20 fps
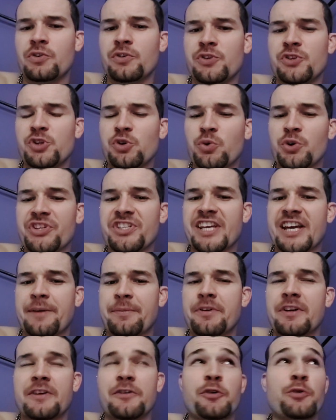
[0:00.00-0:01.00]
So what's
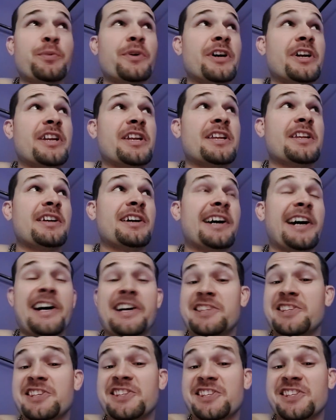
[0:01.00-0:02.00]
happened, everybody?
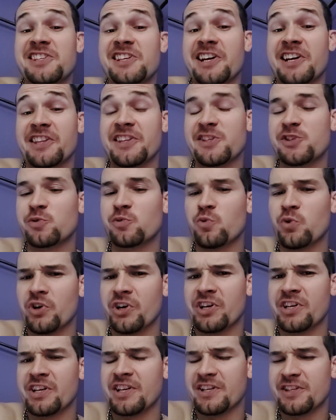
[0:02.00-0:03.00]
I just saw this
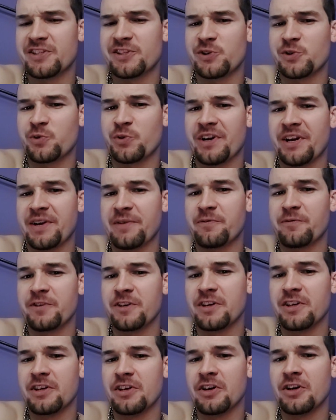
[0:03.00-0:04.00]
one Instagram
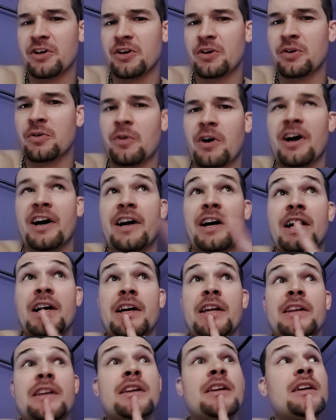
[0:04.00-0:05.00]
video
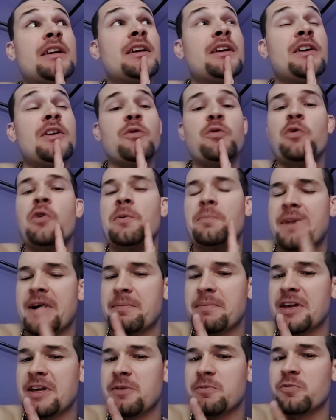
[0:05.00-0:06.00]
on one of my
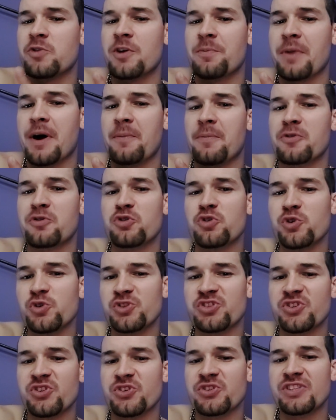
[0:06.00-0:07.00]
main hip hop
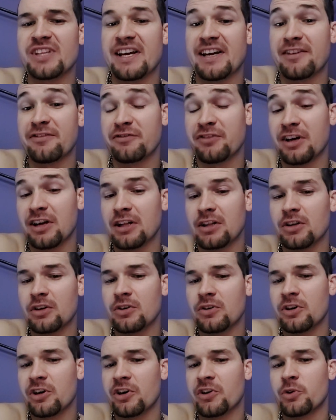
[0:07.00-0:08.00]
producers that I
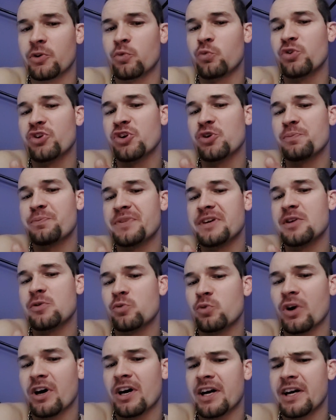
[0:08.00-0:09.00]
follow called The Real Pete
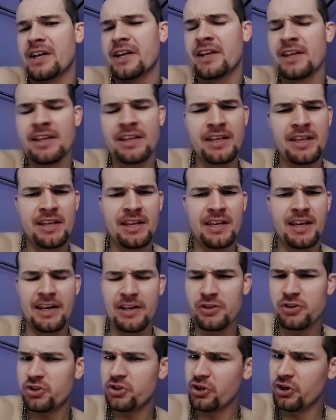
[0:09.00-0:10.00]
Rock, and
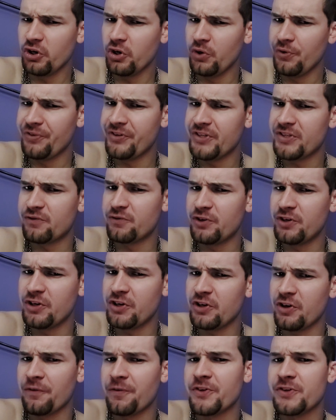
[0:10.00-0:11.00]
it showed this
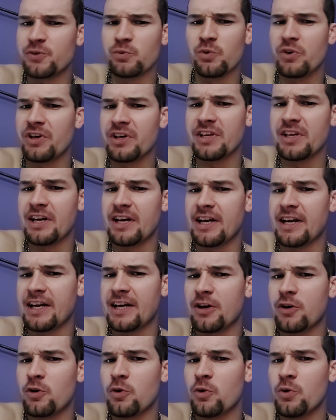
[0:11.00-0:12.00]
video of this one
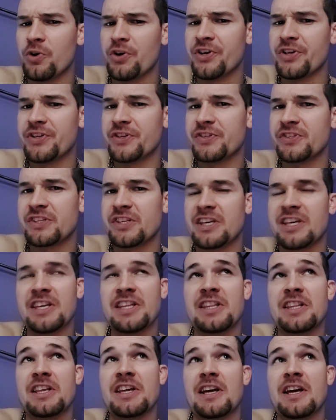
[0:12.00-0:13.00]
guy who was
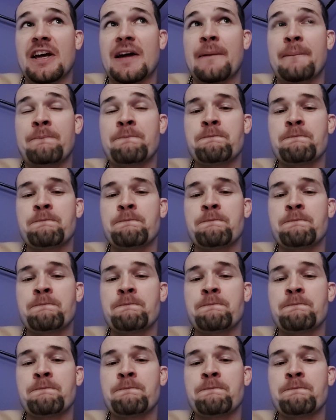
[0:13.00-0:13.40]
in the